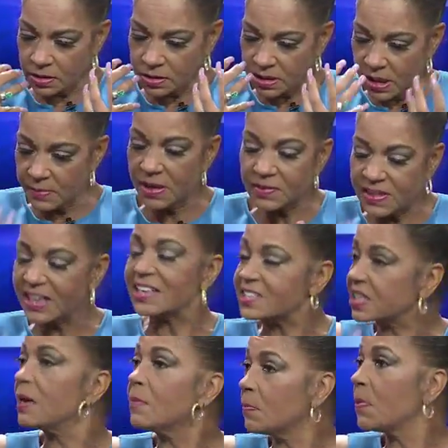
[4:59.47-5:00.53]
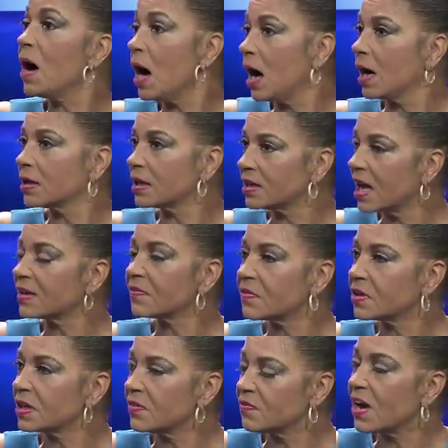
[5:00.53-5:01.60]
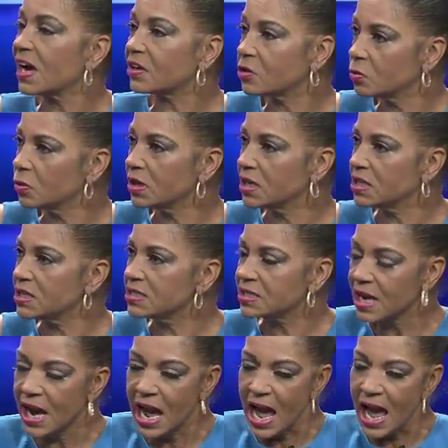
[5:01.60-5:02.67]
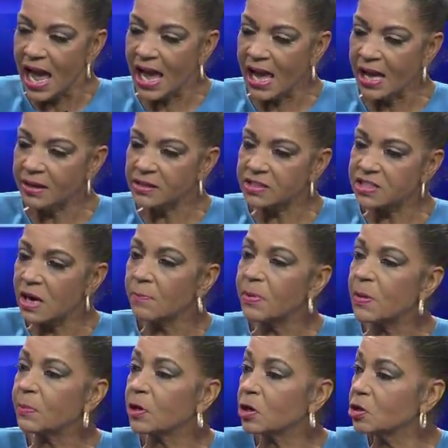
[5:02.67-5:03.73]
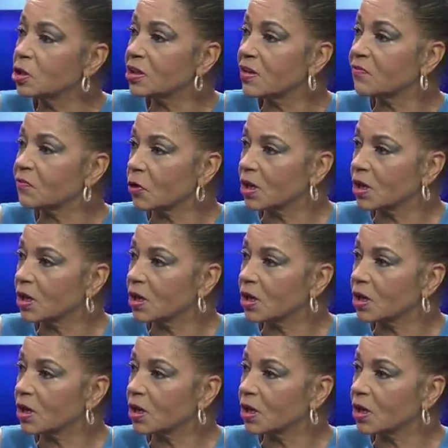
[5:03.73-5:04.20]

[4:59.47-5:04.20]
has come upon a lot of the evacuees. And some people are looking for